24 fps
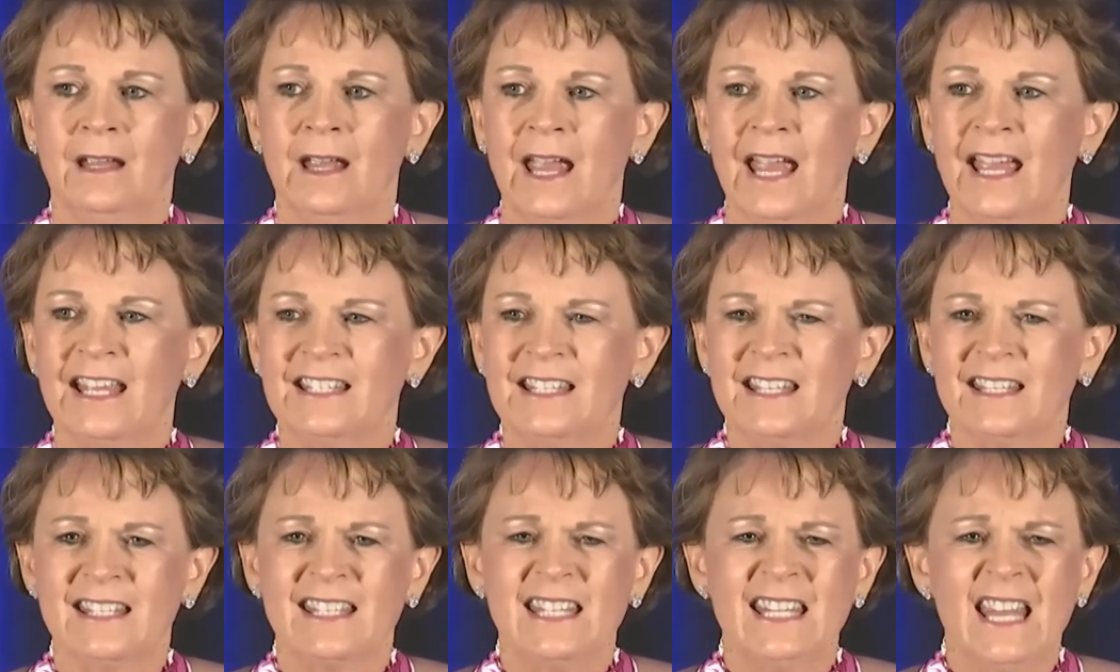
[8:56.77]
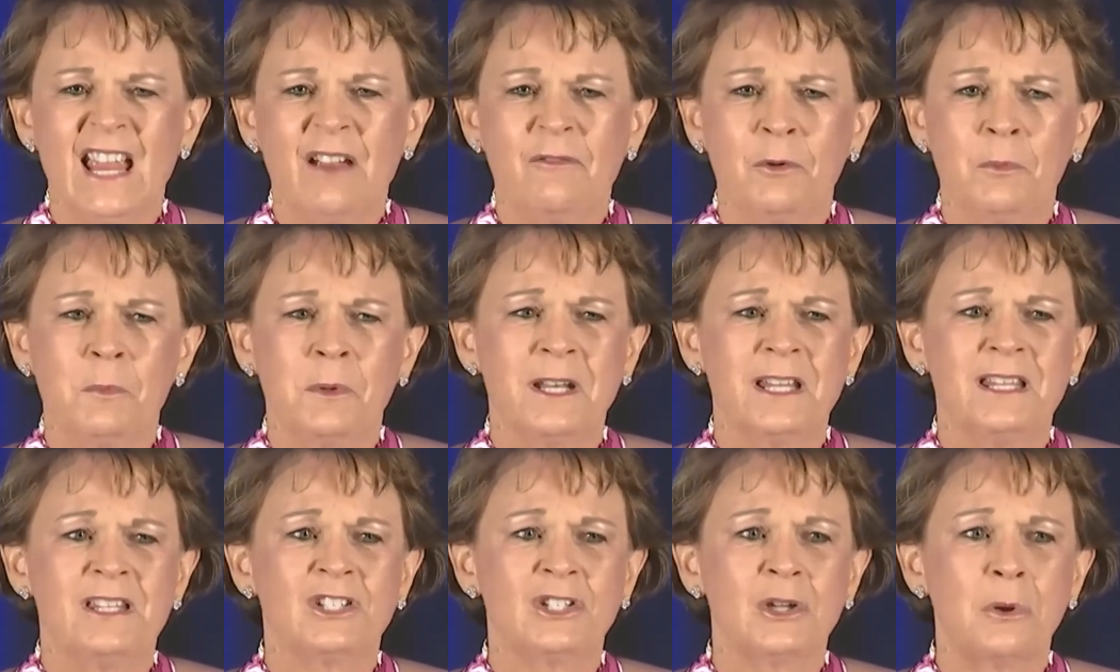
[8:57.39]
and to see
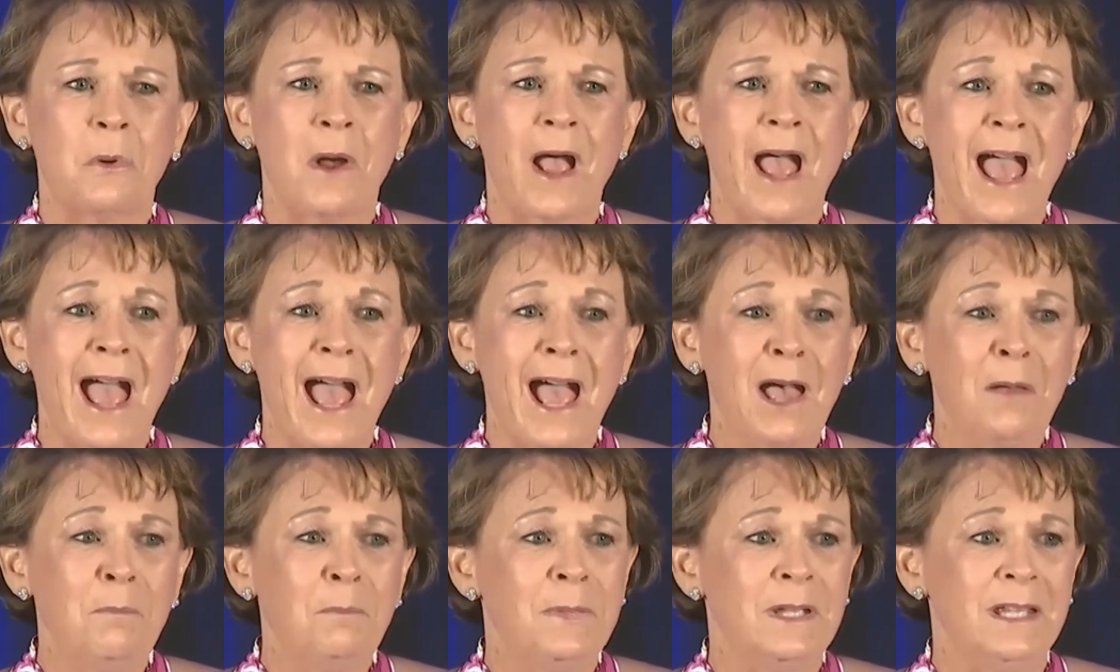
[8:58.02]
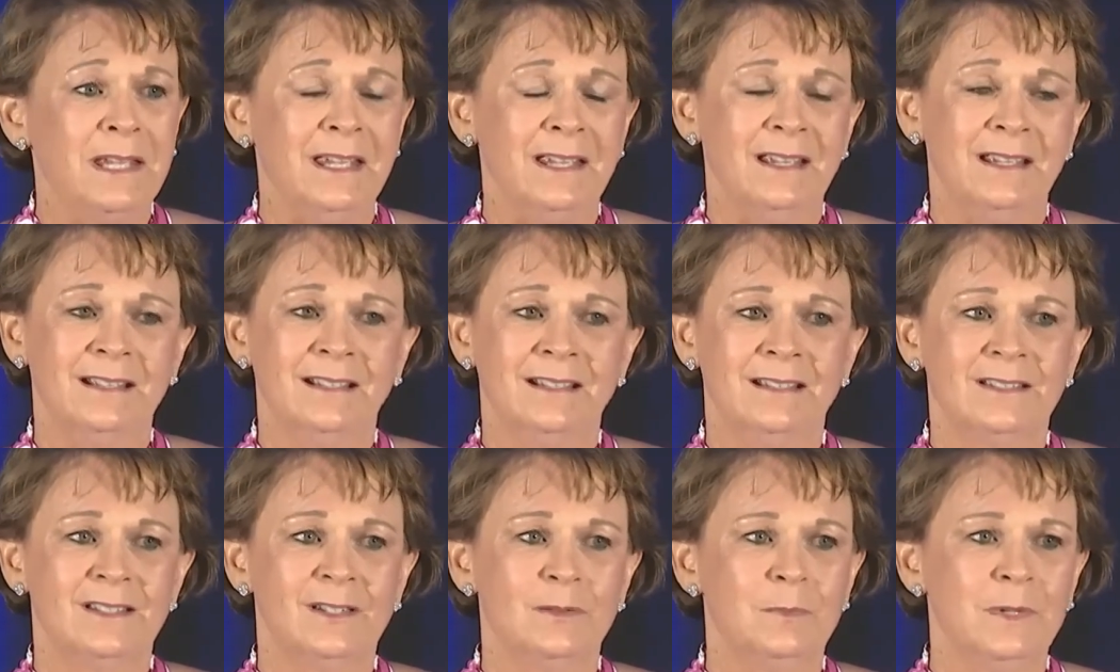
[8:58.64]
everybody so happy
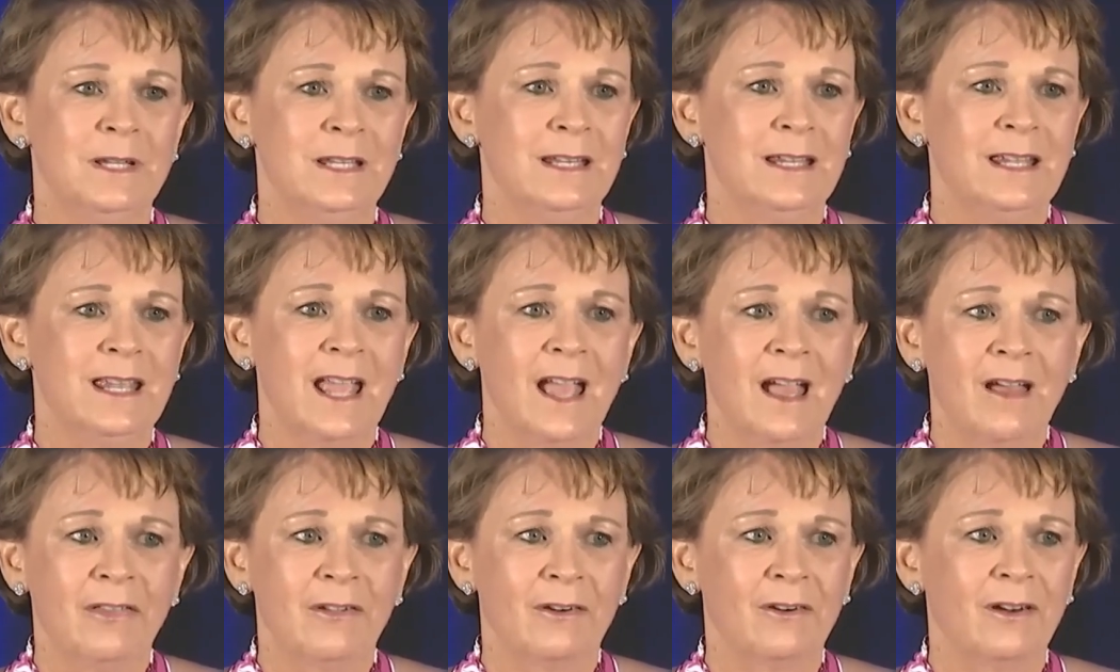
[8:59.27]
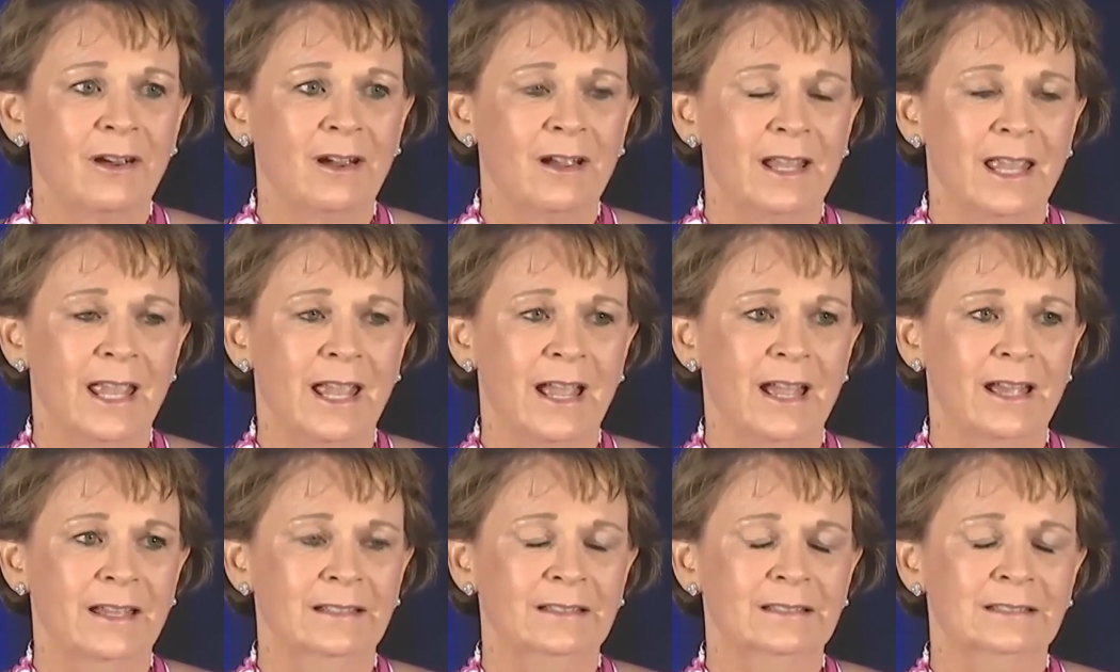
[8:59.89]
to be together
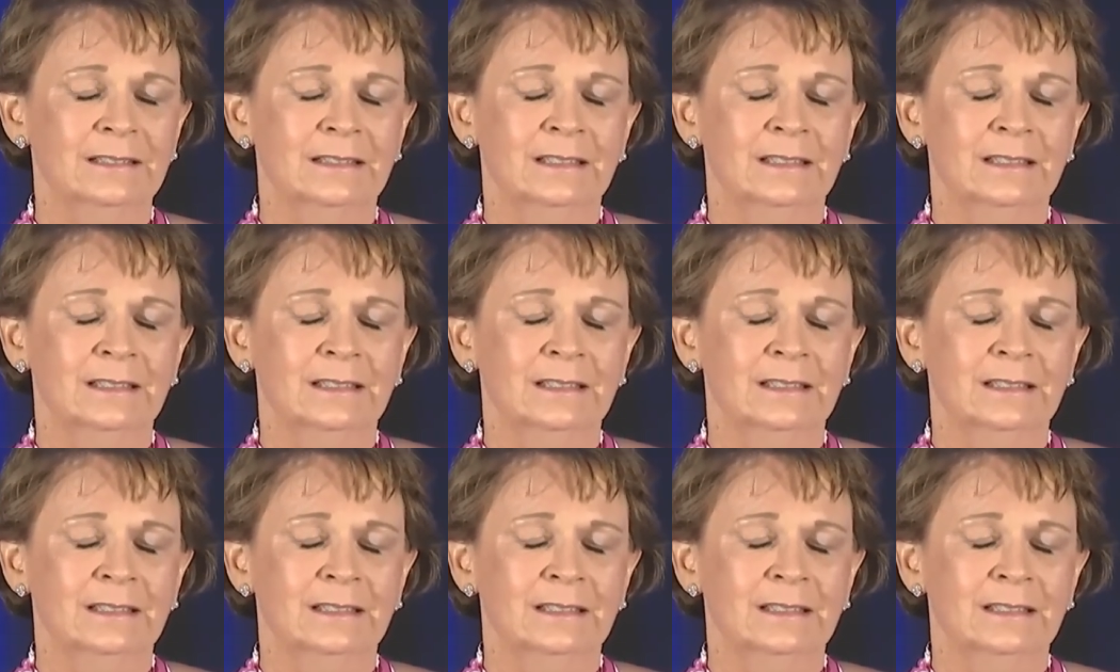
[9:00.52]
again.